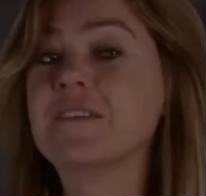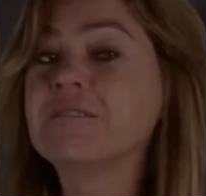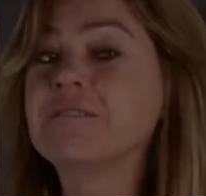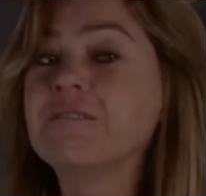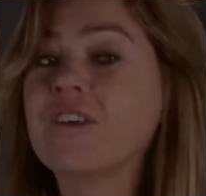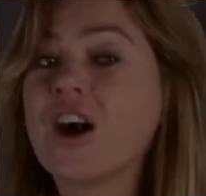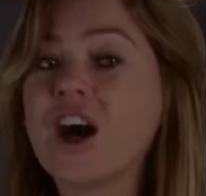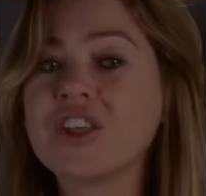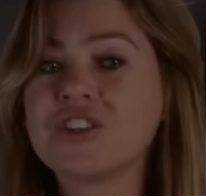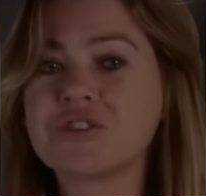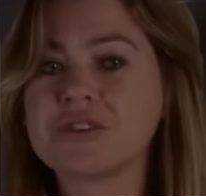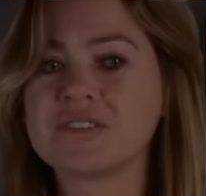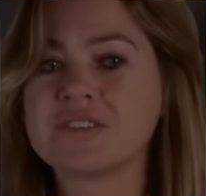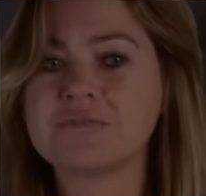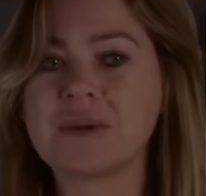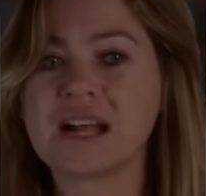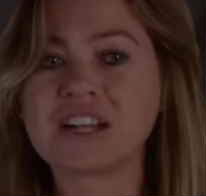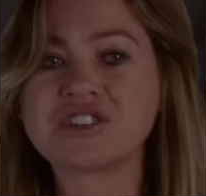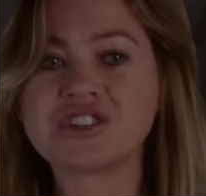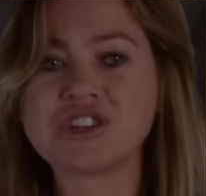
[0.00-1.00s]
Damn,
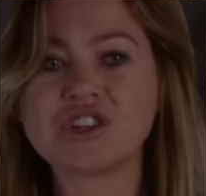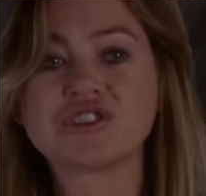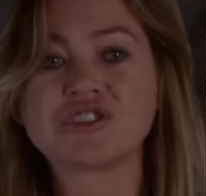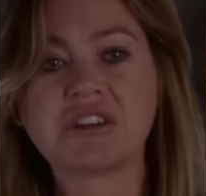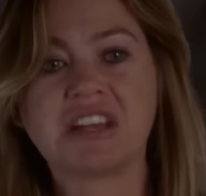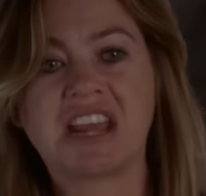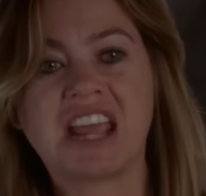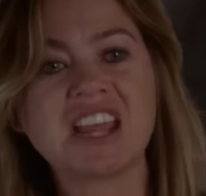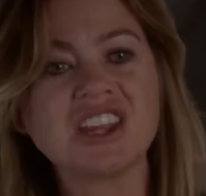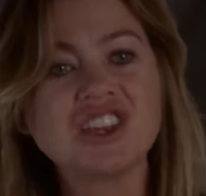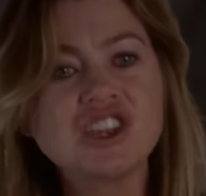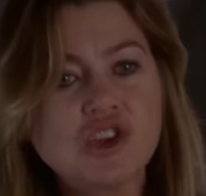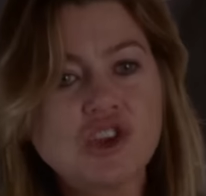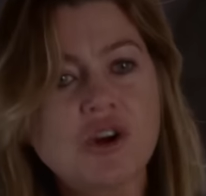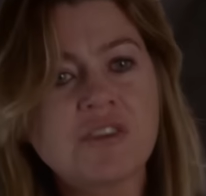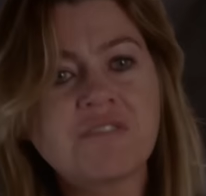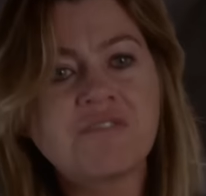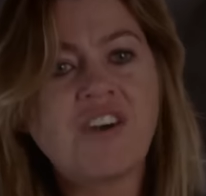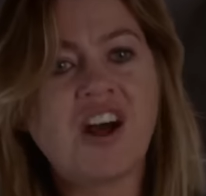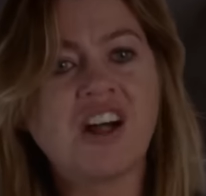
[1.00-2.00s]
season 12 was a
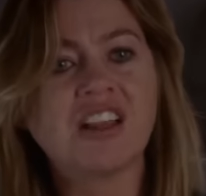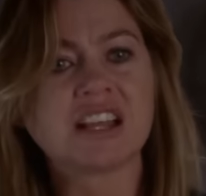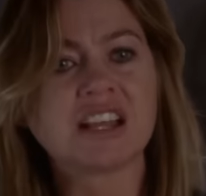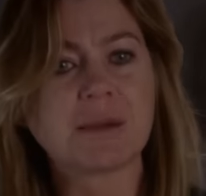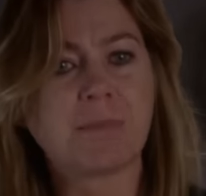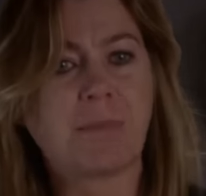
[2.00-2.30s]
rough one.